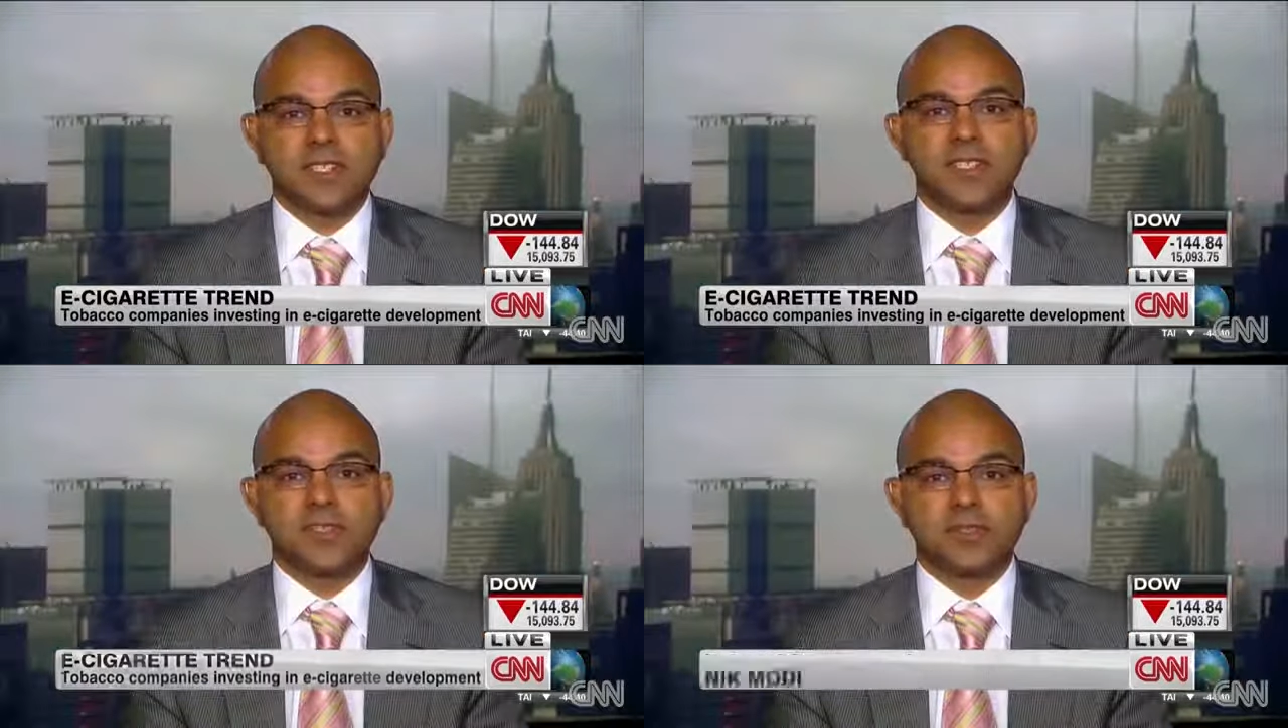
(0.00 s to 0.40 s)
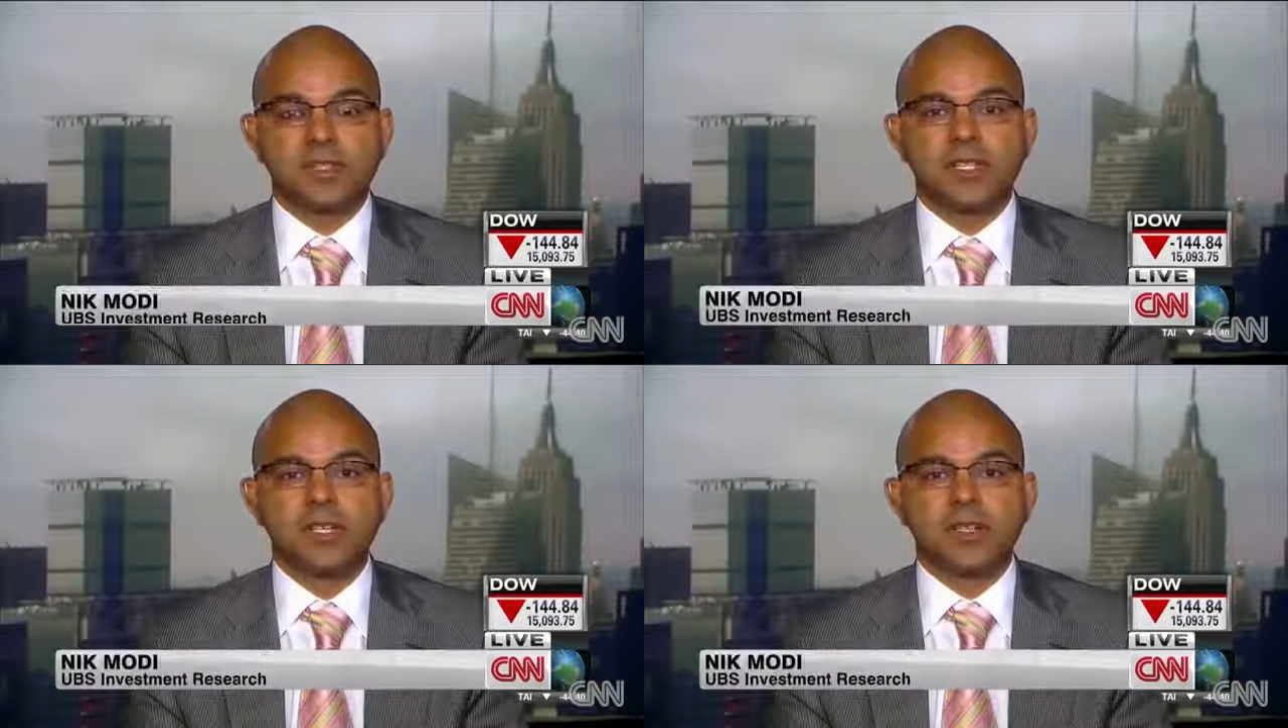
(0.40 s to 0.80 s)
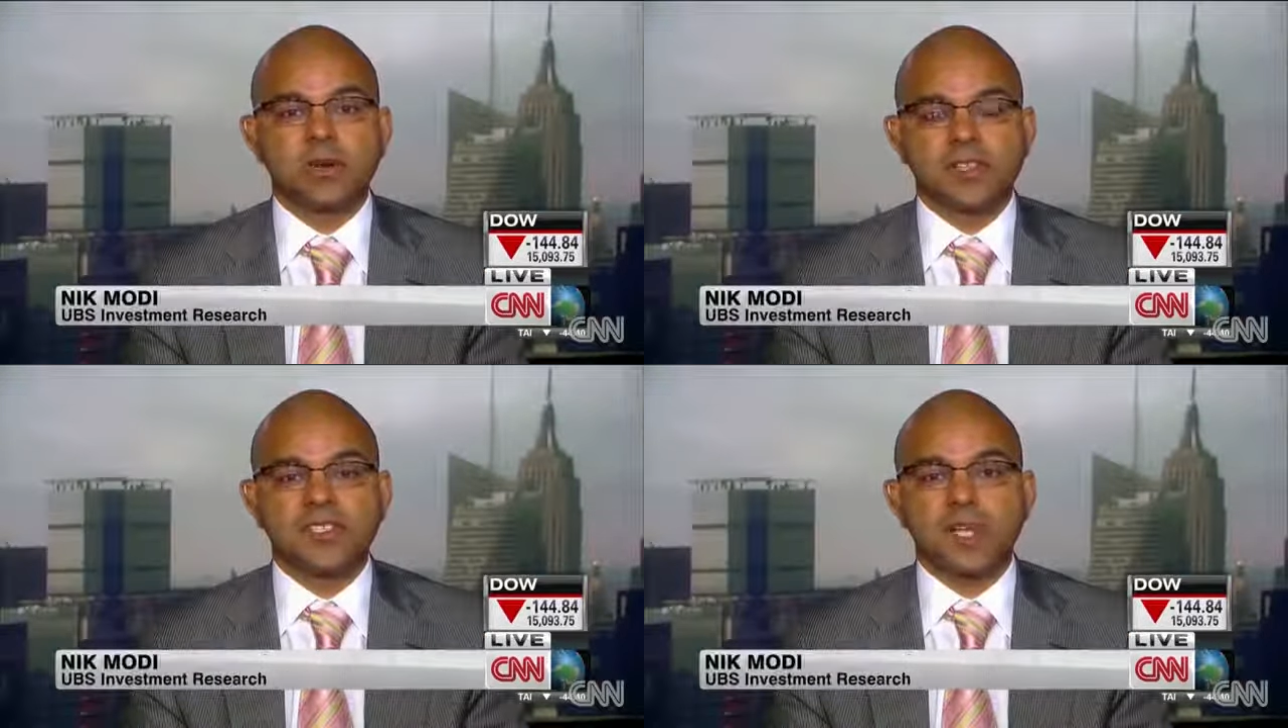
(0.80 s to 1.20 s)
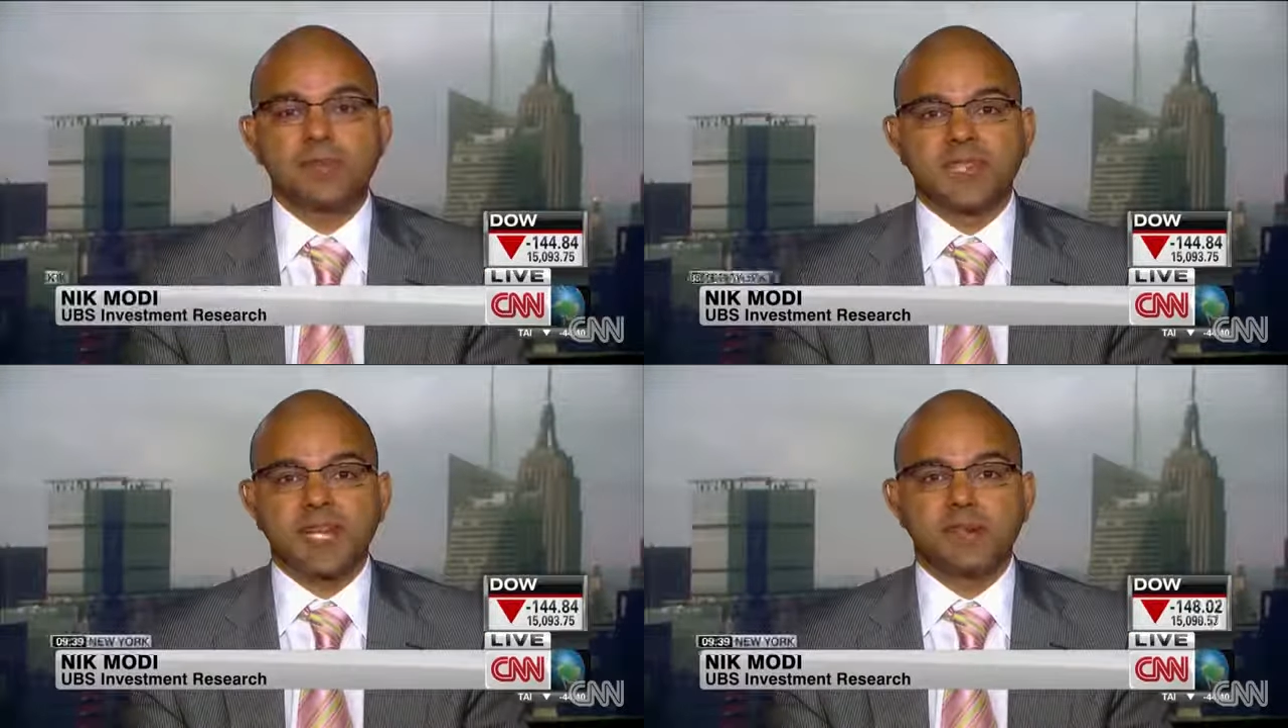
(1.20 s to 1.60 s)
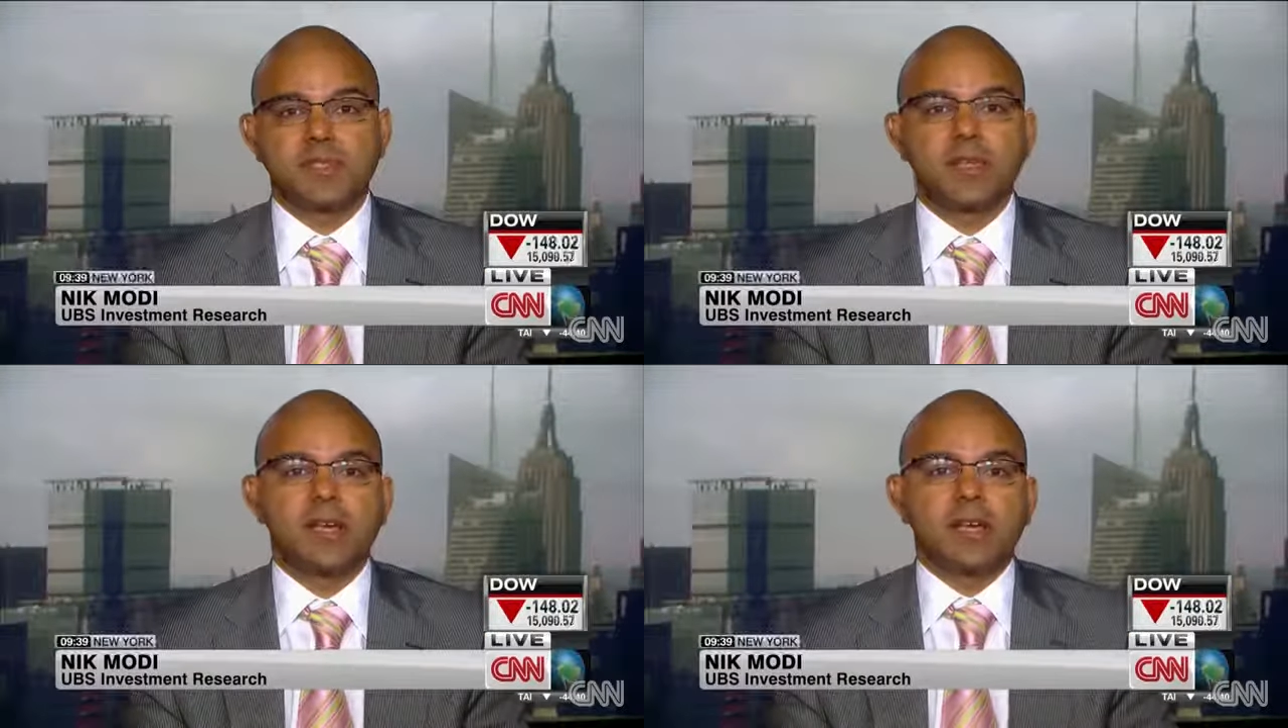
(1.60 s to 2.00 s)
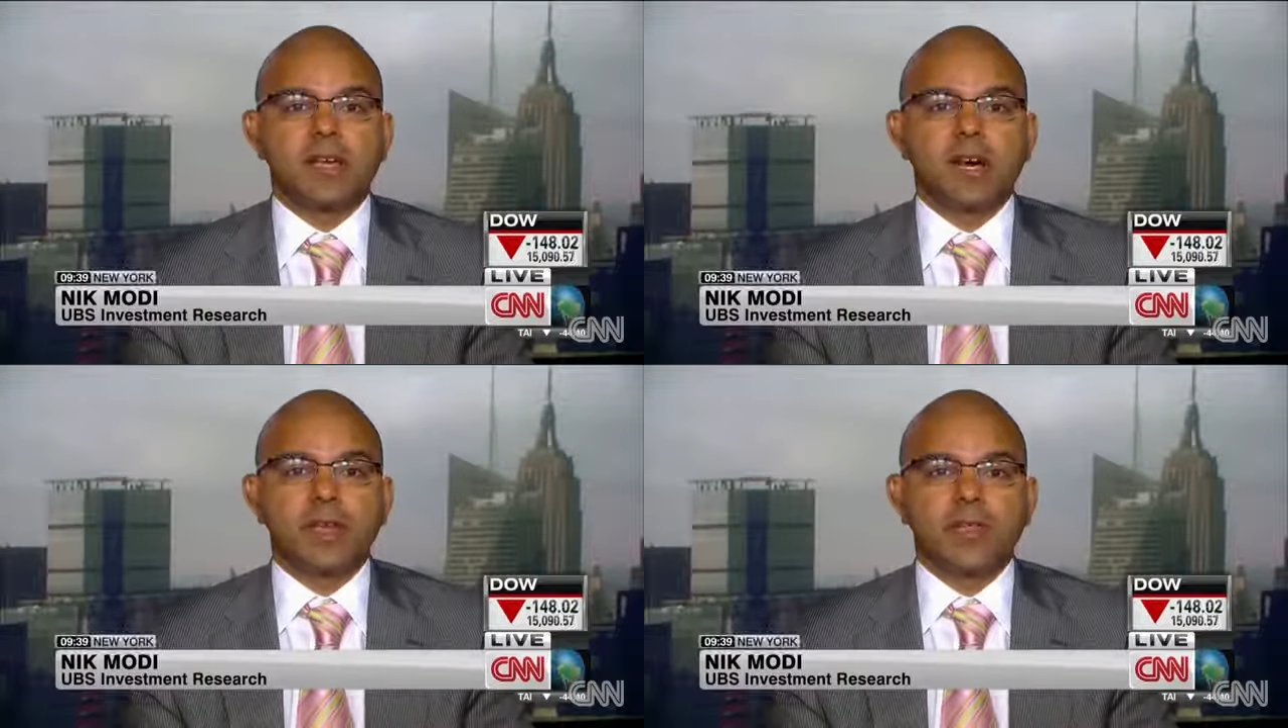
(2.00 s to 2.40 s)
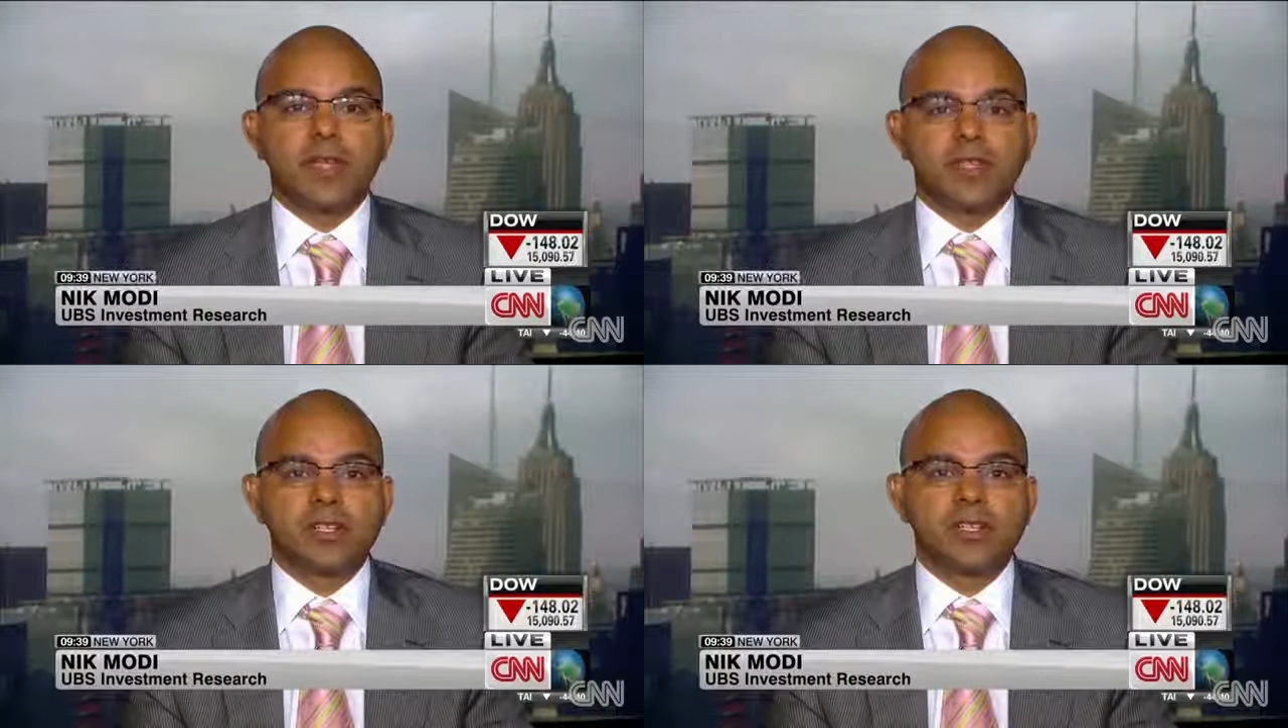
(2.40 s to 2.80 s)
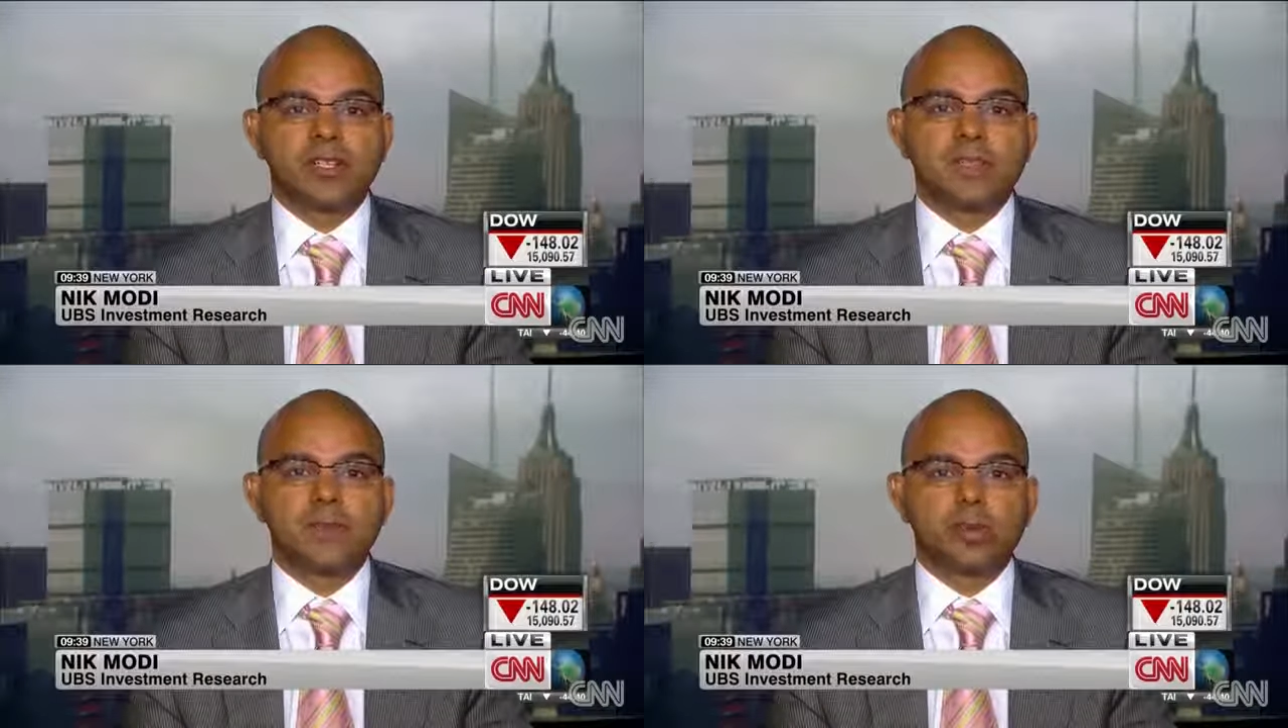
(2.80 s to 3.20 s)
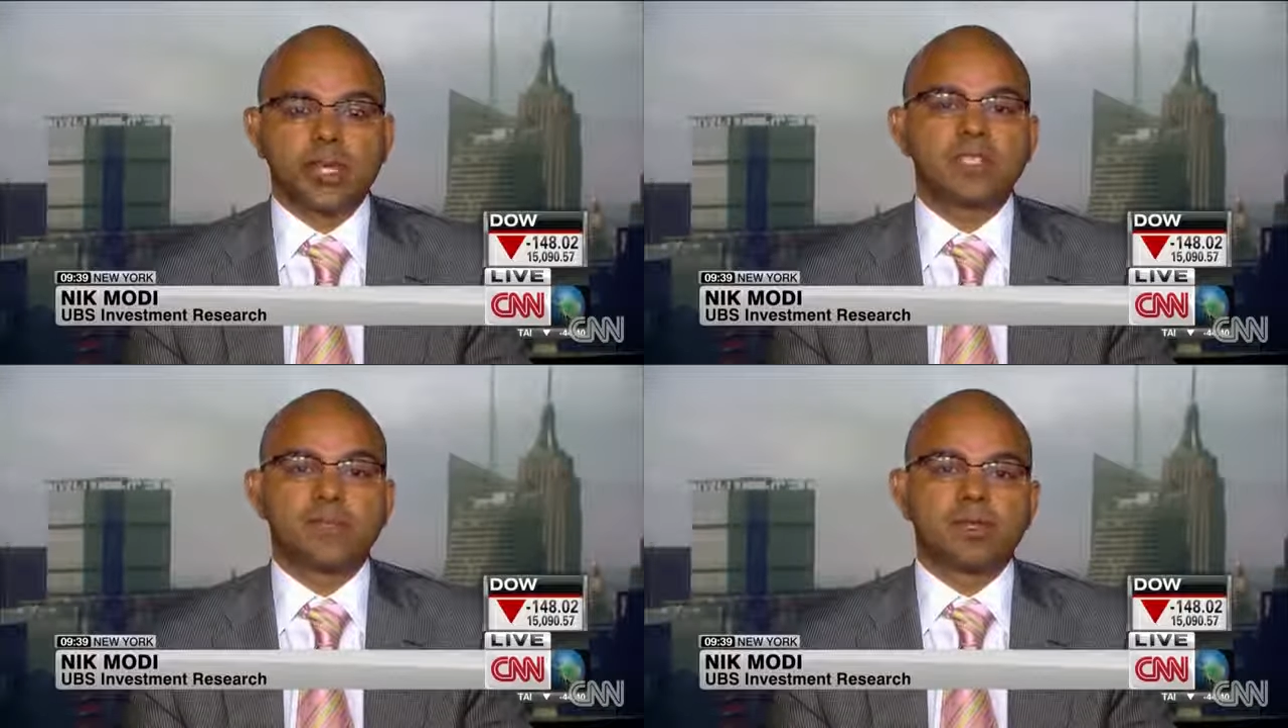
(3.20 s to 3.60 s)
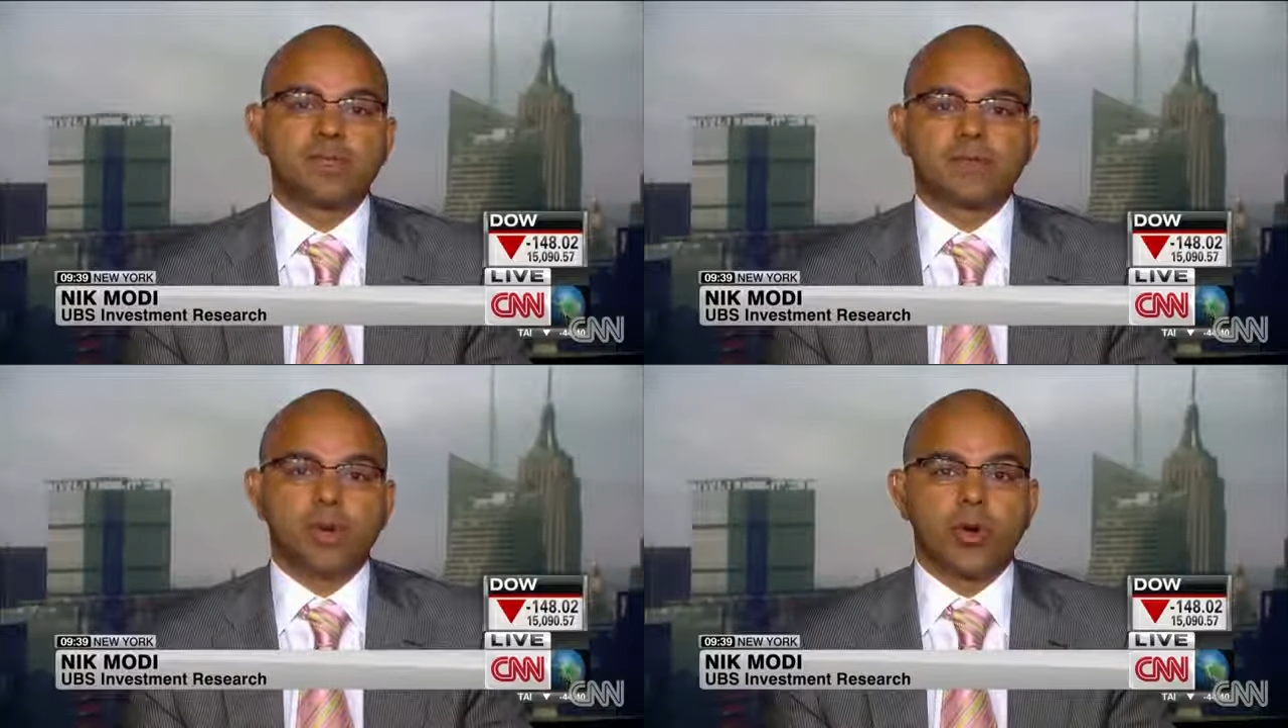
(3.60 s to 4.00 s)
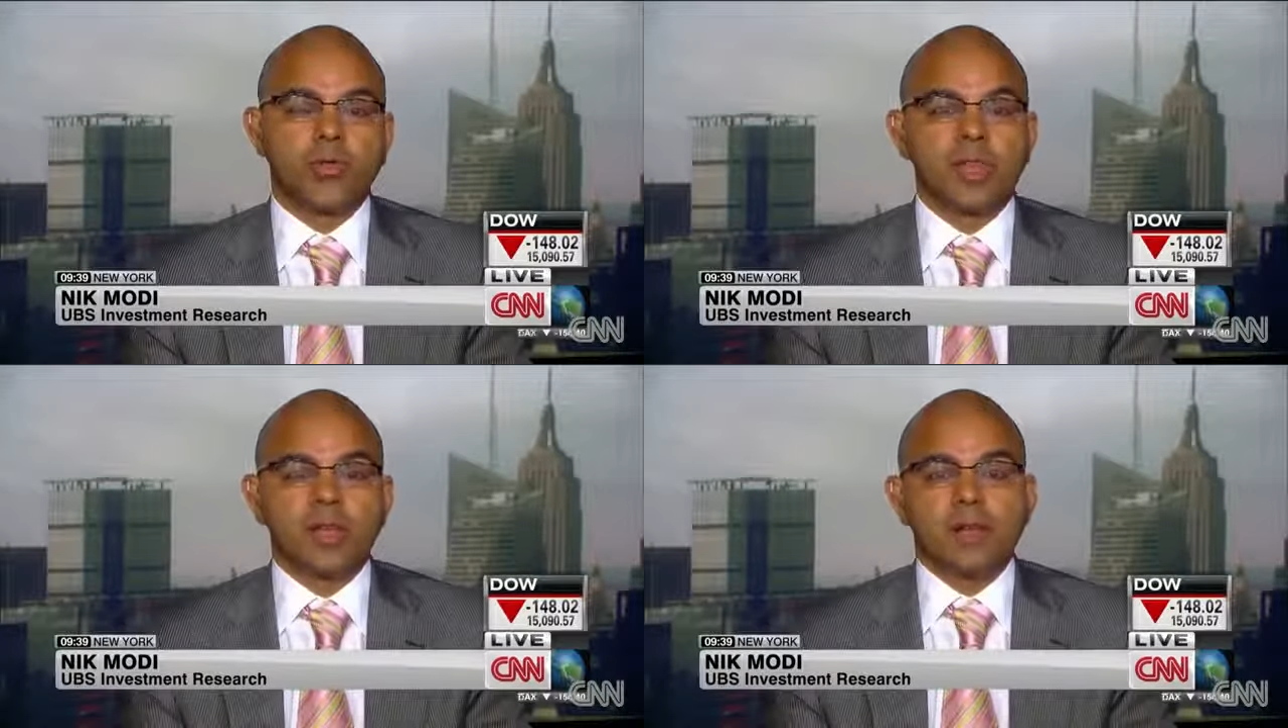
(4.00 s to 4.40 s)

industry or this subsegment, uh, then you're going to see some pretty explosive growth.